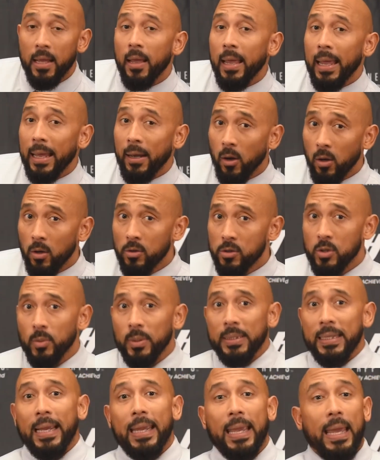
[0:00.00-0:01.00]
And also at
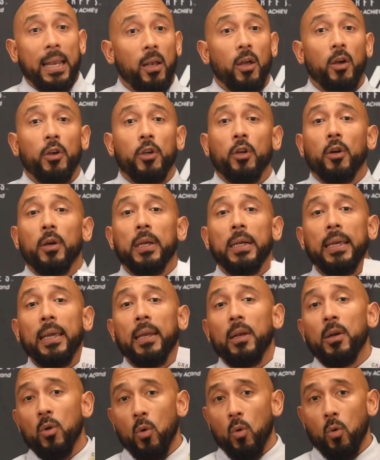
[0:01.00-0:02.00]
that catalog, you're going to get
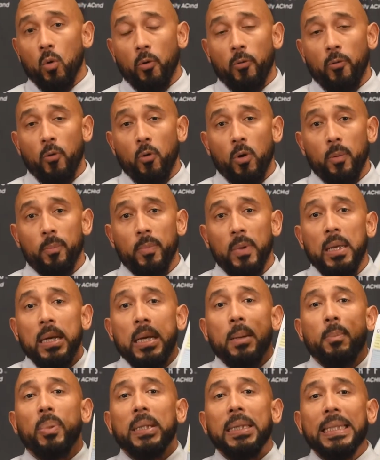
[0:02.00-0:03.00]
an order form.
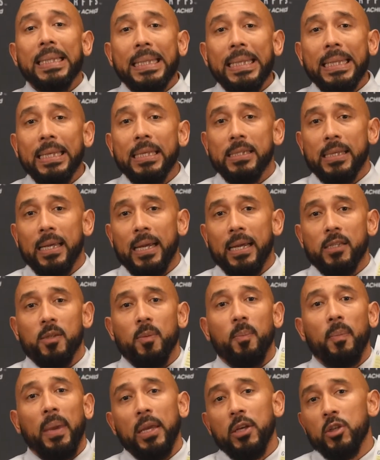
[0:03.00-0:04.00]
Please, guys,
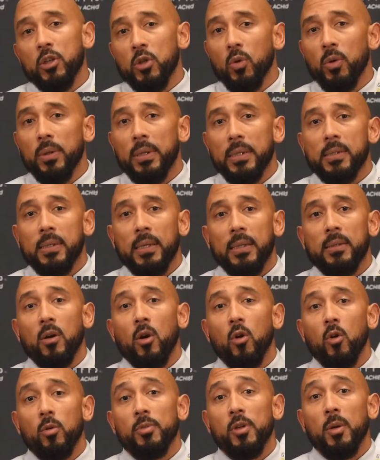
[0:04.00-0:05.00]
make sure this gets
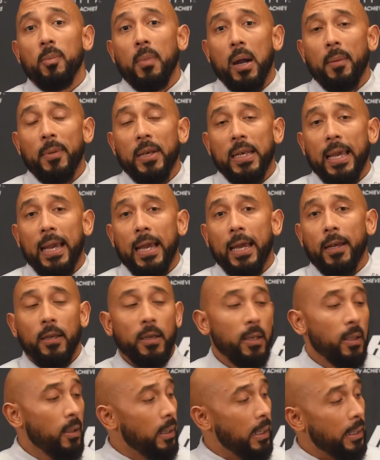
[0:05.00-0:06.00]
home to mom and dad.
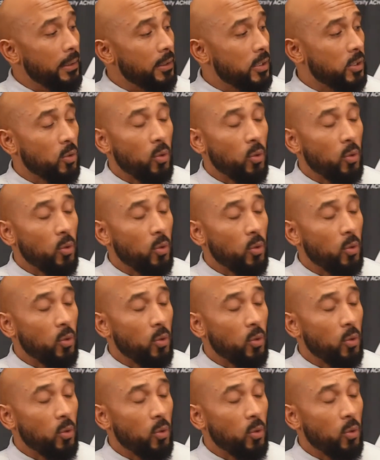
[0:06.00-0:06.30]
In this